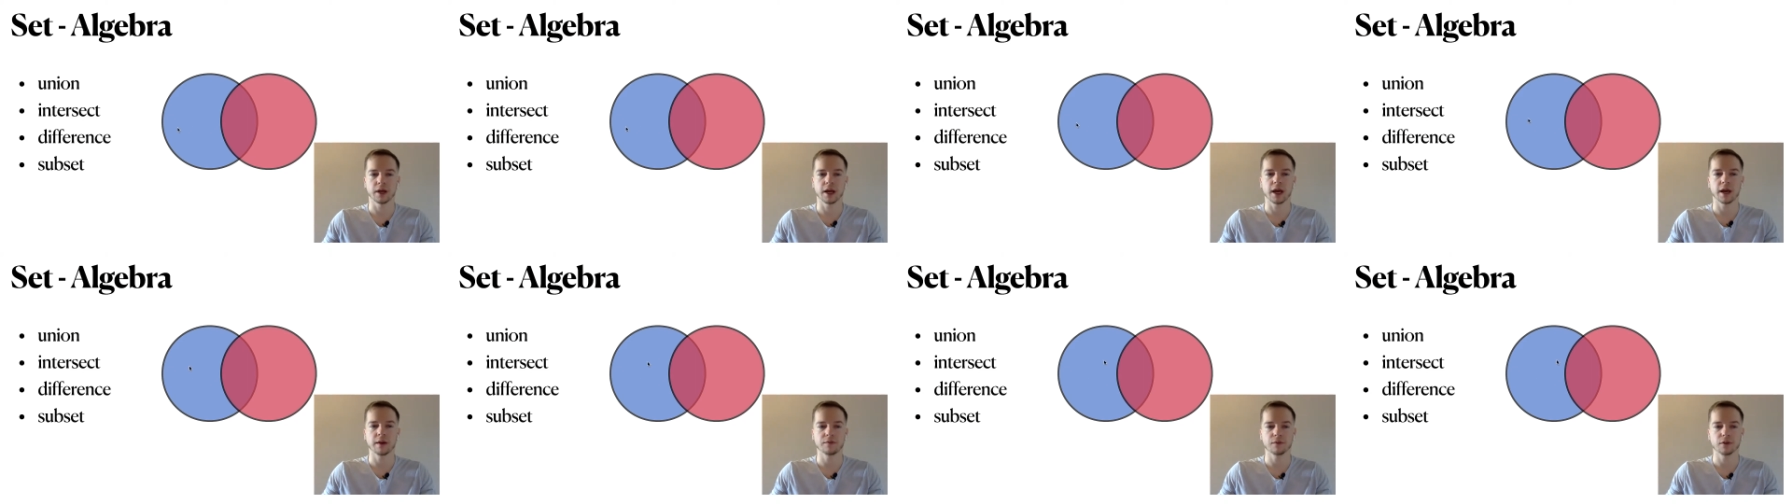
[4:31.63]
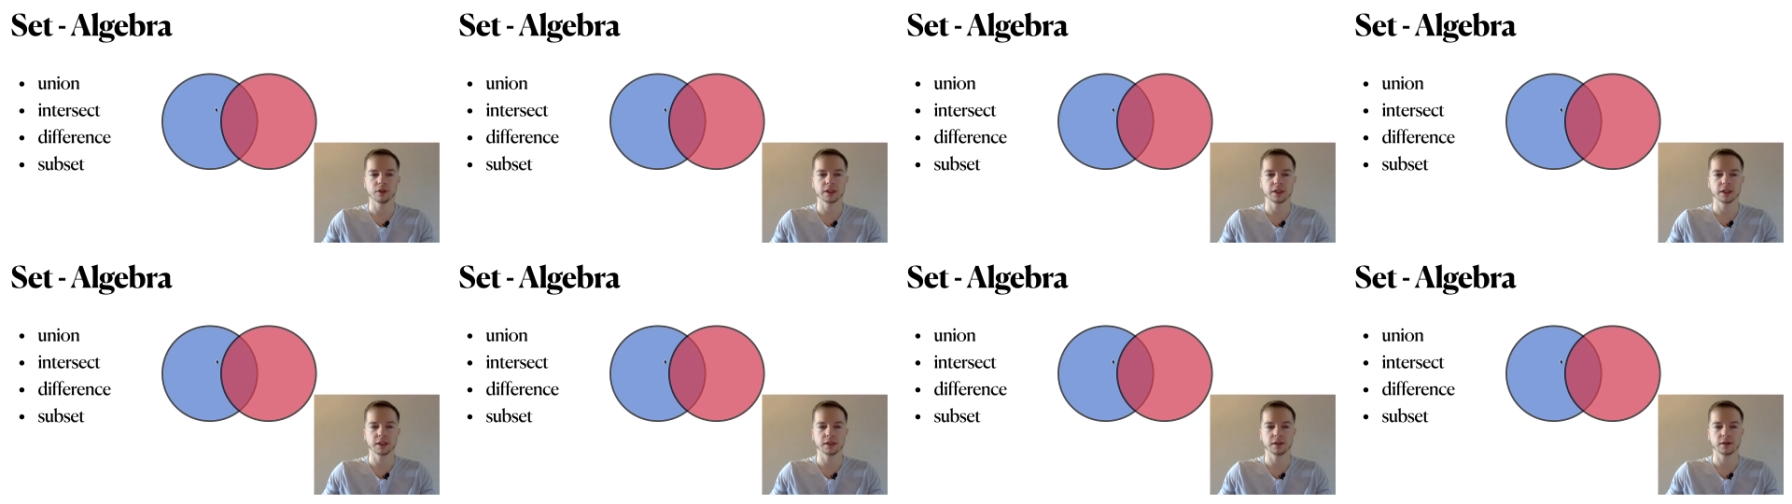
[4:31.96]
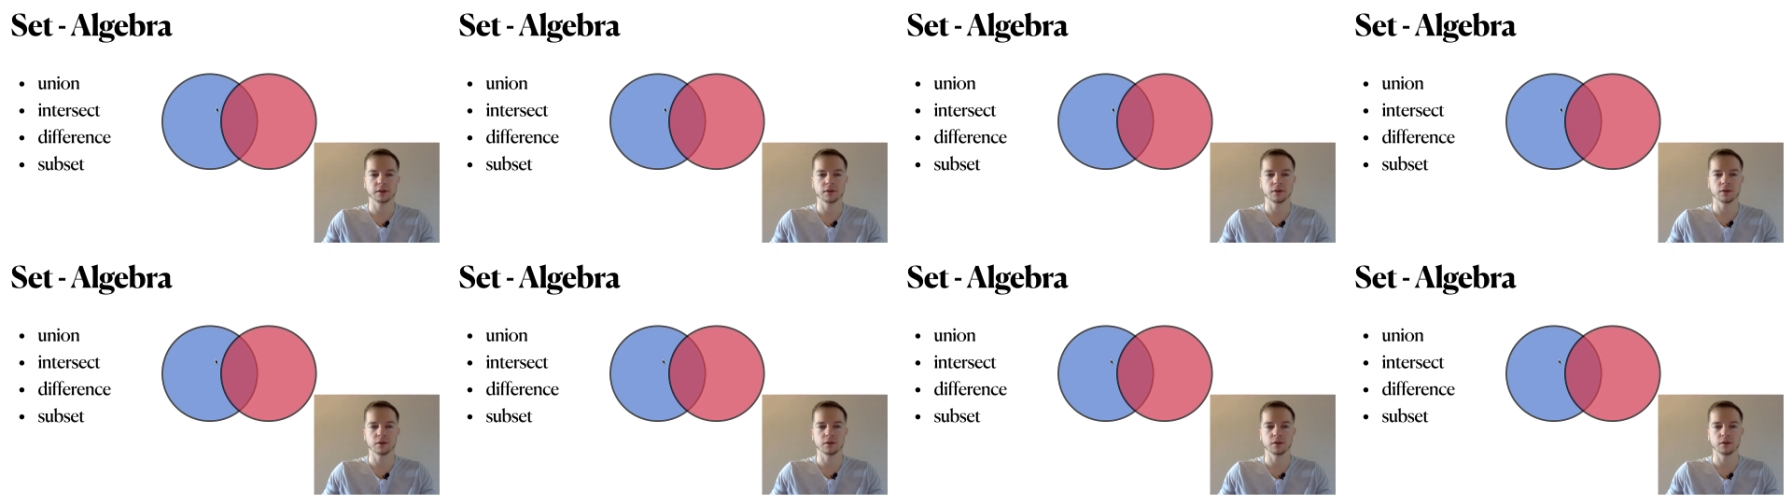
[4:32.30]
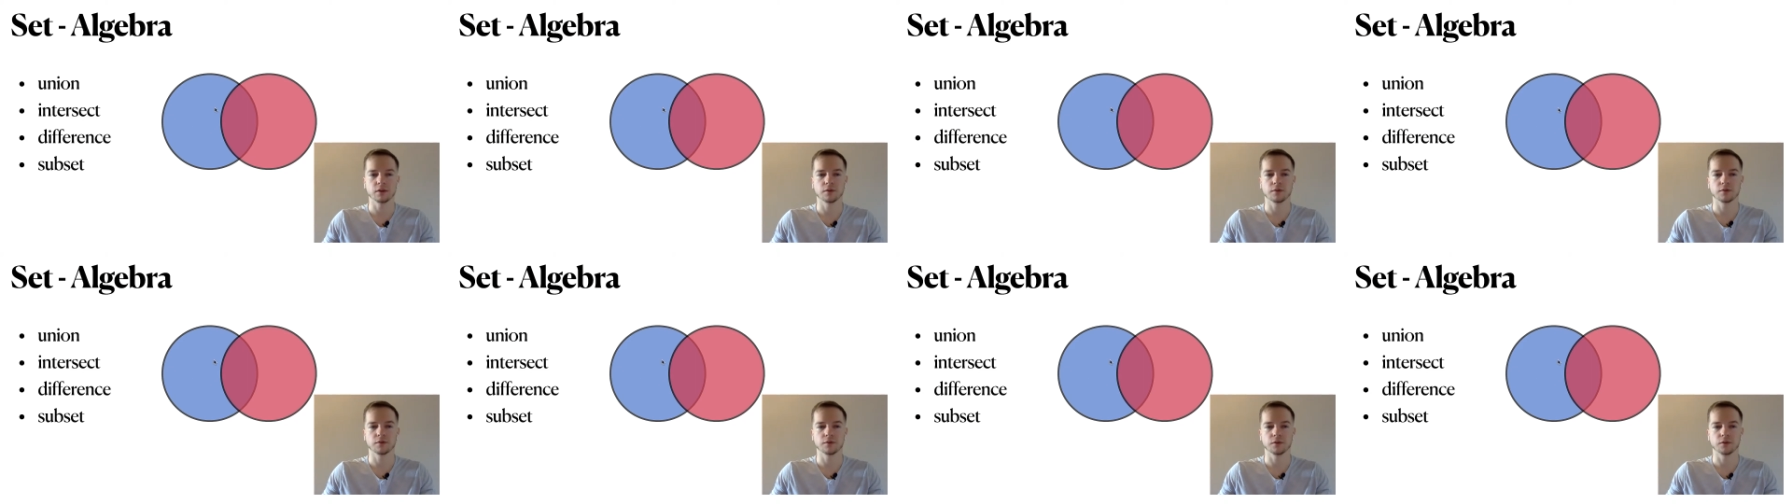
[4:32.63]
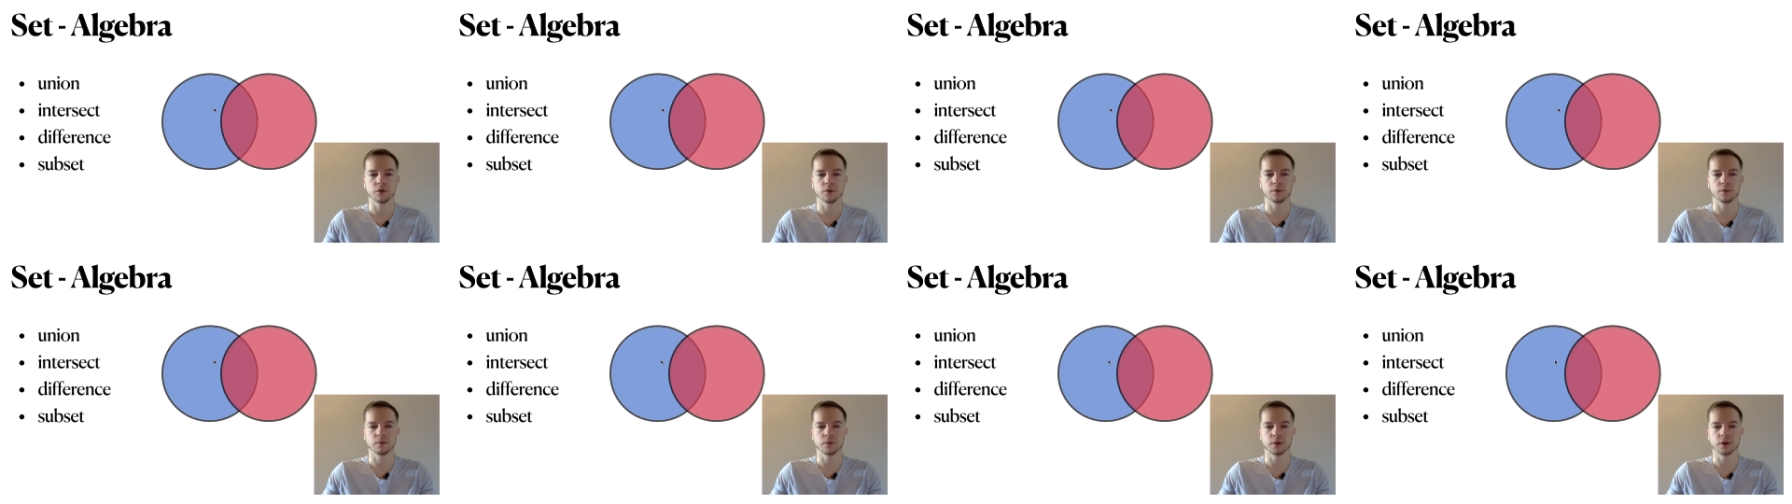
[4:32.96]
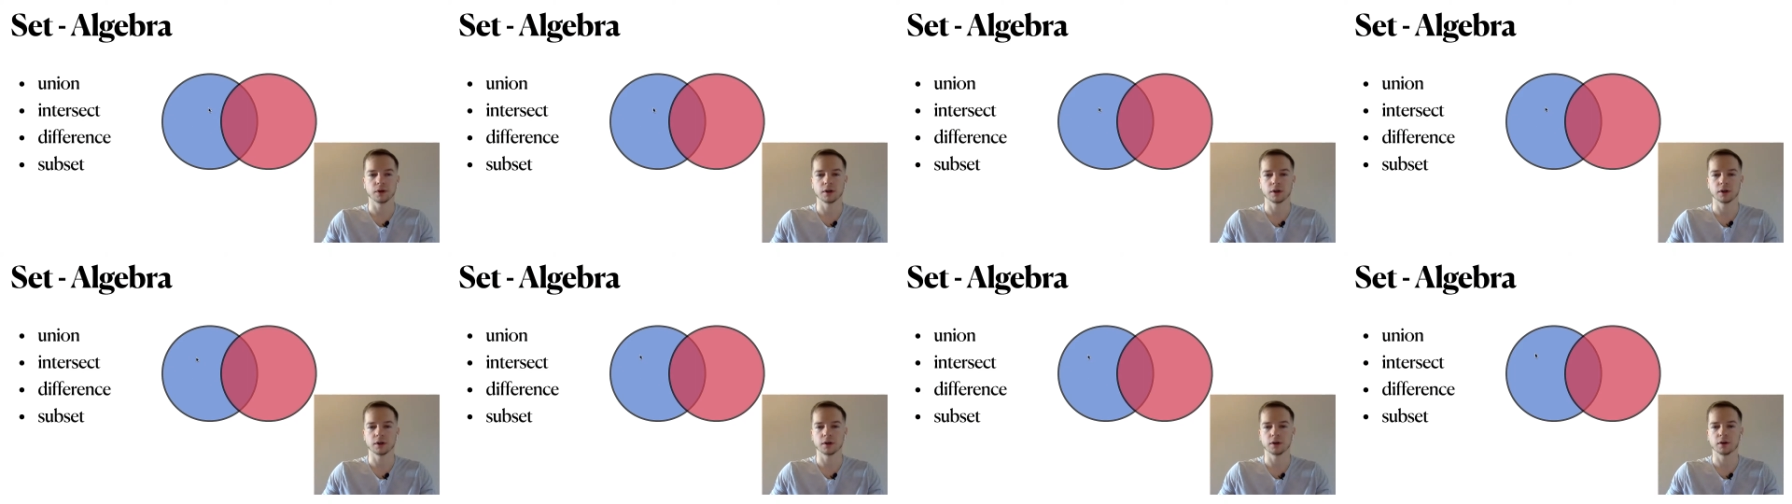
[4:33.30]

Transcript: everything from